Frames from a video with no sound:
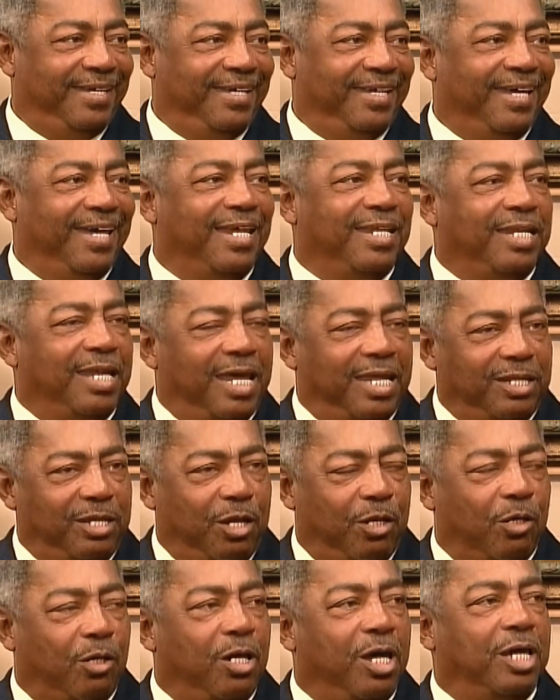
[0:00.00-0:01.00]
And you
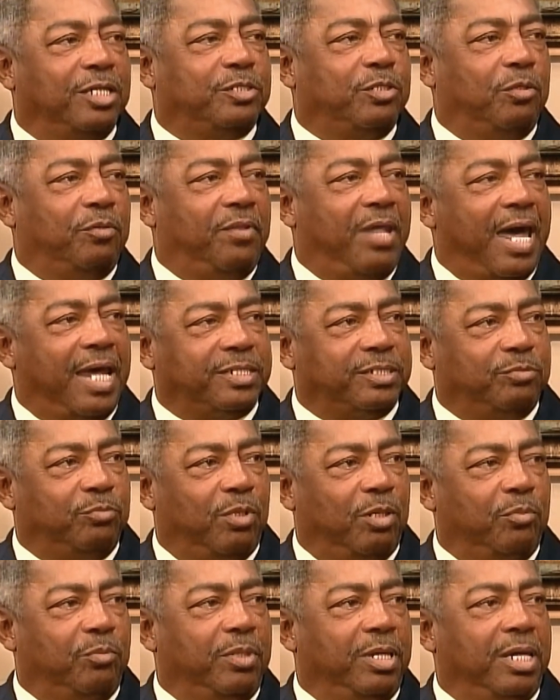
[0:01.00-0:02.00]
know, so that's
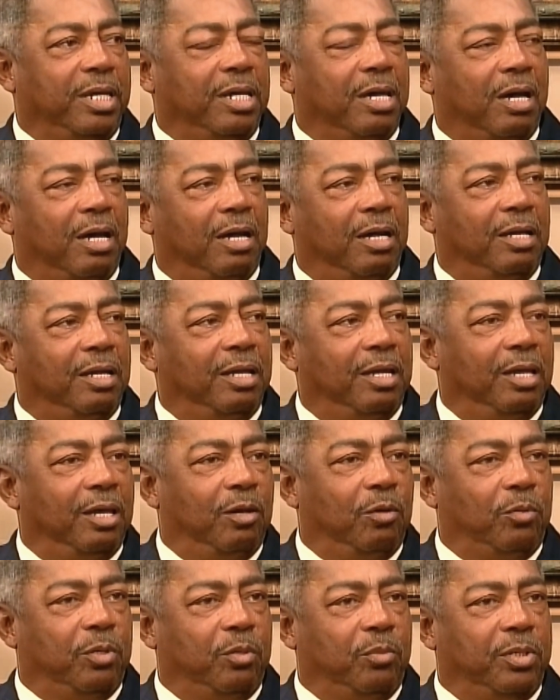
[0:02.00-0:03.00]
what we
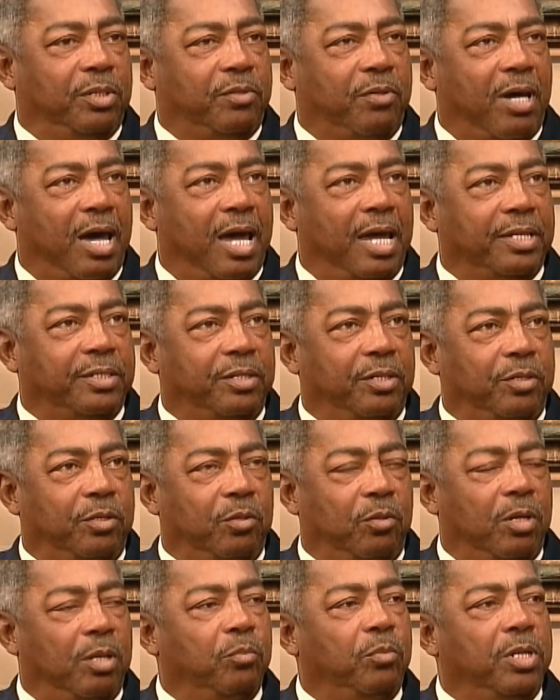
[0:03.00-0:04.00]
try to
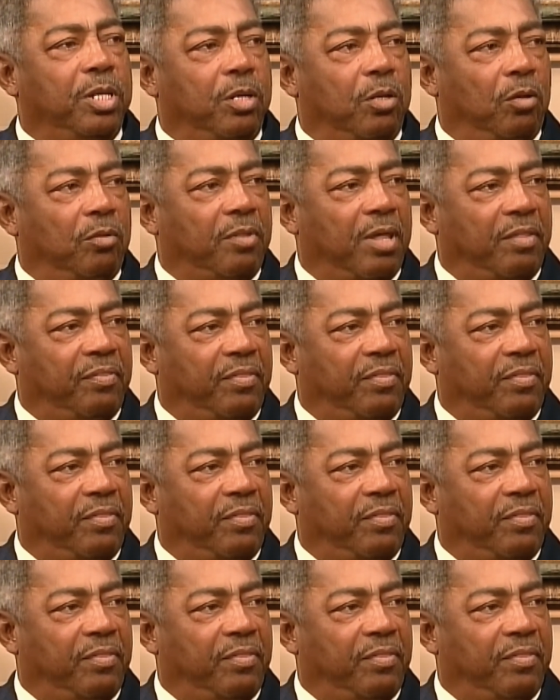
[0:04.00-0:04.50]
do. And we know that